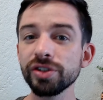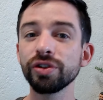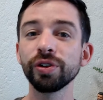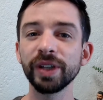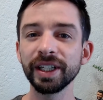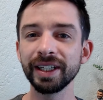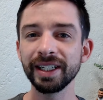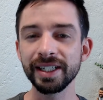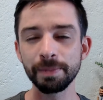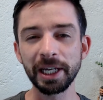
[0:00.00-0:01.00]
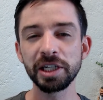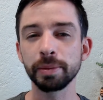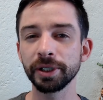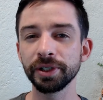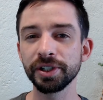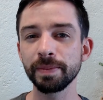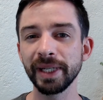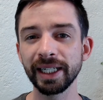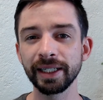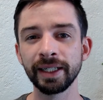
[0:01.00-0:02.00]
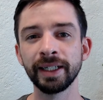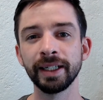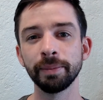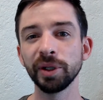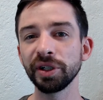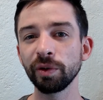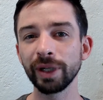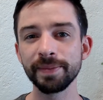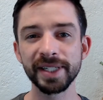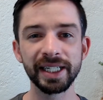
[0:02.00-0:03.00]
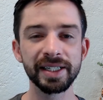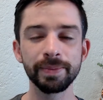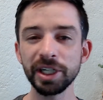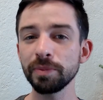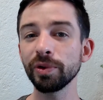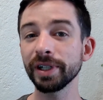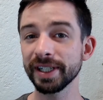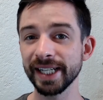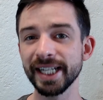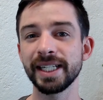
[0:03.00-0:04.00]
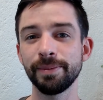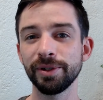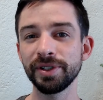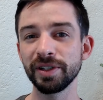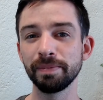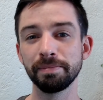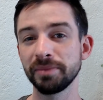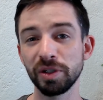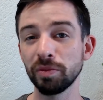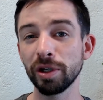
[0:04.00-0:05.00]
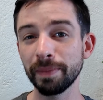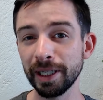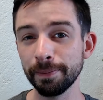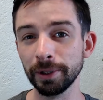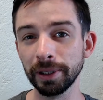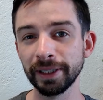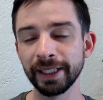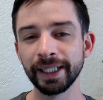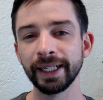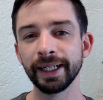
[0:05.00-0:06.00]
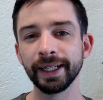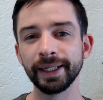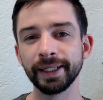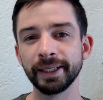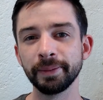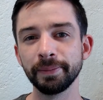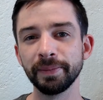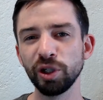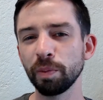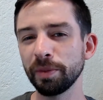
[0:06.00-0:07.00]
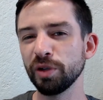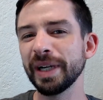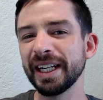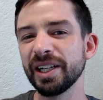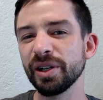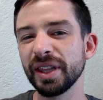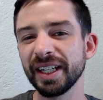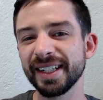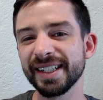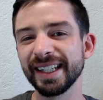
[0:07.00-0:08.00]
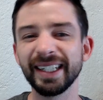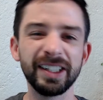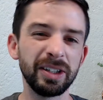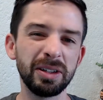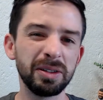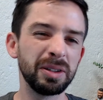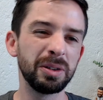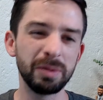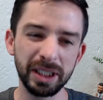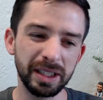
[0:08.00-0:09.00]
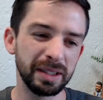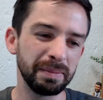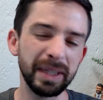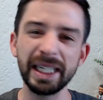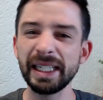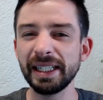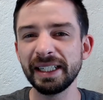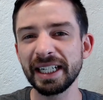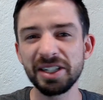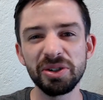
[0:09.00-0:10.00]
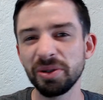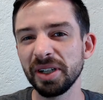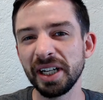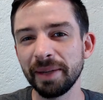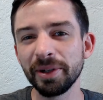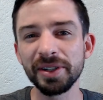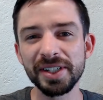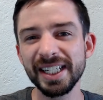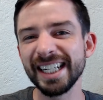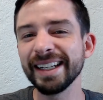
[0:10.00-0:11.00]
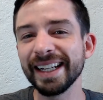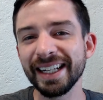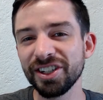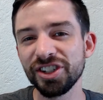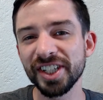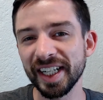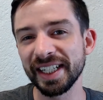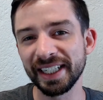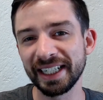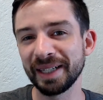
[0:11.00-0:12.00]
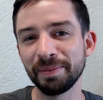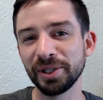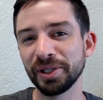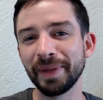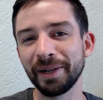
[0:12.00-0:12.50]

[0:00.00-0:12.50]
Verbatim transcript: true that these page builders make building websites much more accessible to, to more people, um, you'll, you might hear things like, oh, well, my next door neighbor's teenage son can build my